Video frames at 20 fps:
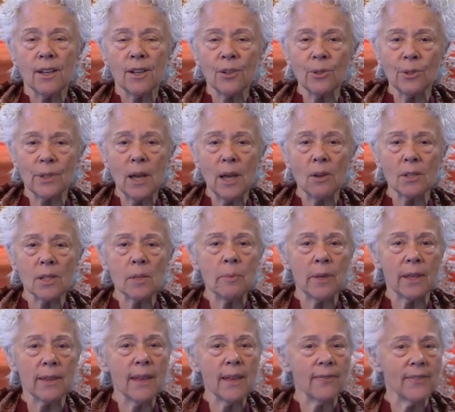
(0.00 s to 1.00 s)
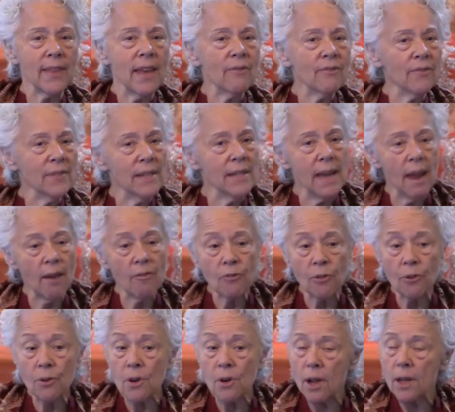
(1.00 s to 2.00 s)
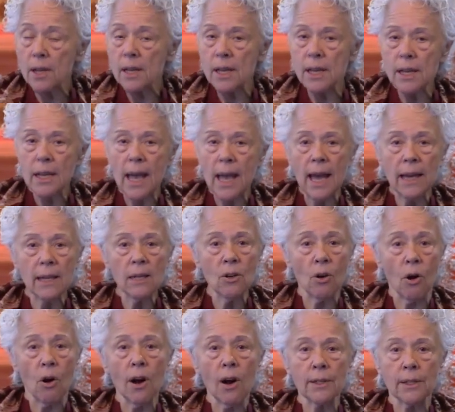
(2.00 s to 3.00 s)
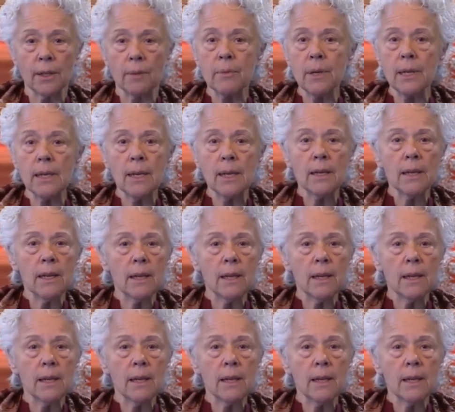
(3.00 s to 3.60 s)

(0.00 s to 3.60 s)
who tells me that they've never had an argument,